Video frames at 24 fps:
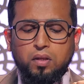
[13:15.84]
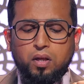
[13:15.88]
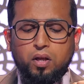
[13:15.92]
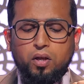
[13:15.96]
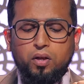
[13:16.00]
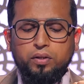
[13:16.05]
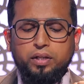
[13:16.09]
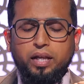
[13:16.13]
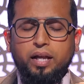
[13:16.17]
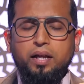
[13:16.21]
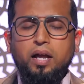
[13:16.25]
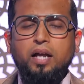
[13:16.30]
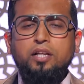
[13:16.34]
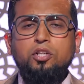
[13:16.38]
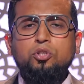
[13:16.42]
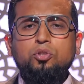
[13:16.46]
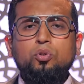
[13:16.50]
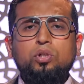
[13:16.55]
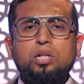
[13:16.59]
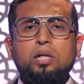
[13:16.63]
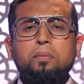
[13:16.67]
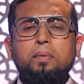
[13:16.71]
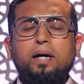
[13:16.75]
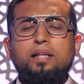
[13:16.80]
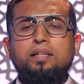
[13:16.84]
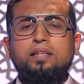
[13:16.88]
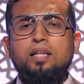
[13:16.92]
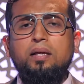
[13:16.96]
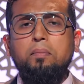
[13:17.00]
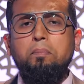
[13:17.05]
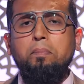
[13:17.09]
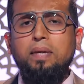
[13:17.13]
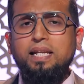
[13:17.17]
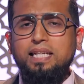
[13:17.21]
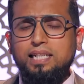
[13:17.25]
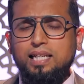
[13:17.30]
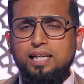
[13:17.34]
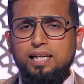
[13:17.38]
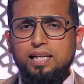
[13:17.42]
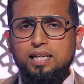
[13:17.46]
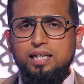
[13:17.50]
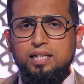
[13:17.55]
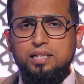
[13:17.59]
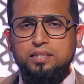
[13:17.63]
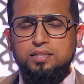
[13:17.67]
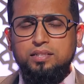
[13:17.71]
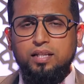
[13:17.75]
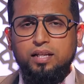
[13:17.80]
Okay, are you talking about medical
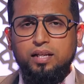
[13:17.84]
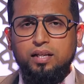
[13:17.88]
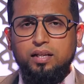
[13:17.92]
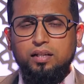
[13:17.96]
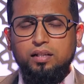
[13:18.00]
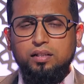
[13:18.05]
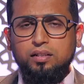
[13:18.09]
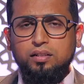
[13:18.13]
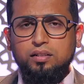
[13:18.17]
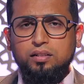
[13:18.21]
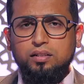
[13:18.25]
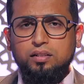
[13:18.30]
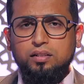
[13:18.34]
illness there?